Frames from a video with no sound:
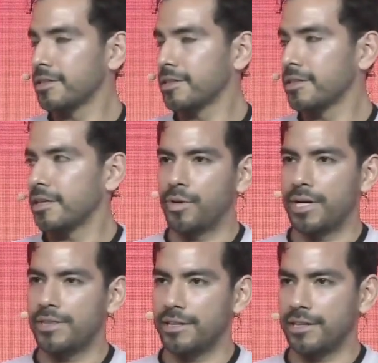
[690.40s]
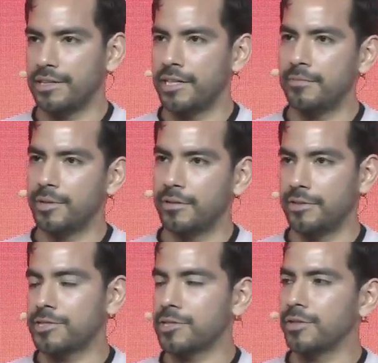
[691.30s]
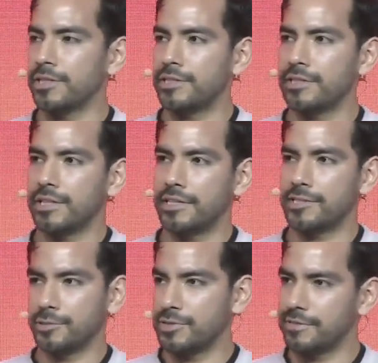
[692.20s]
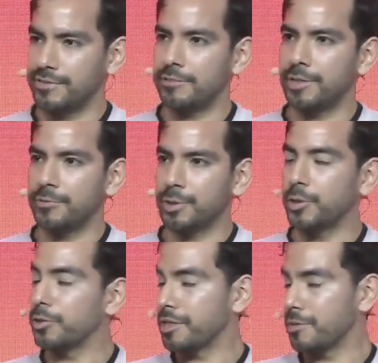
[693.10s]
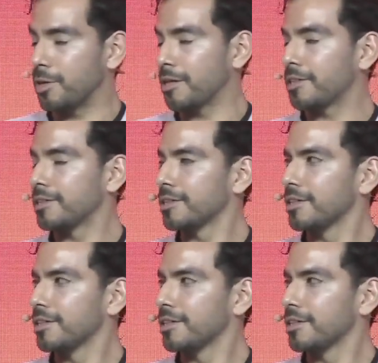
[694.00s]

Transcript: we made the claim of the token exclusively available only in the wallet.